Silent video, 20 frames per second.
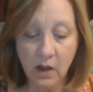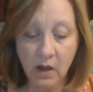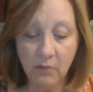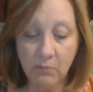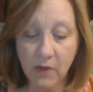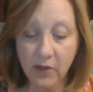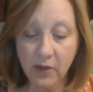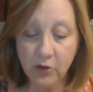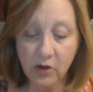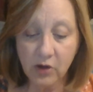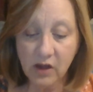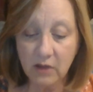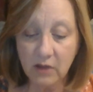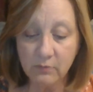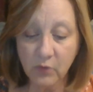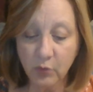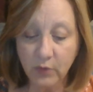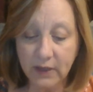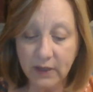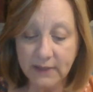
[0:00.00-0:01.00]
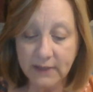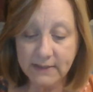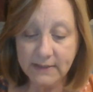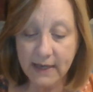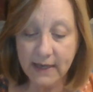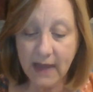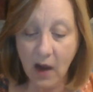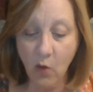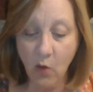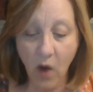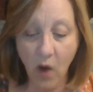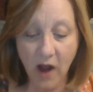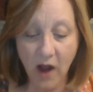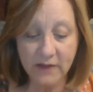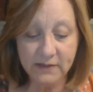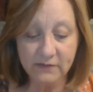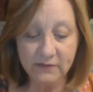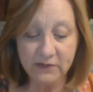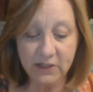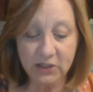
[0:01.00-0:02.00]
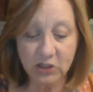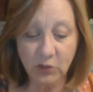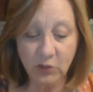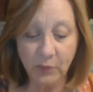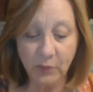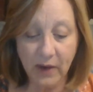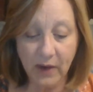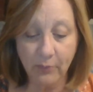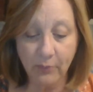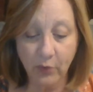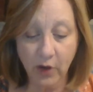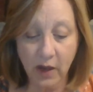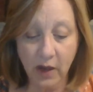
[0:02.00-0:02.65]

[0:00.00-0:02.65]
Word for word: Mother helped Marie take out wads of tissue paper,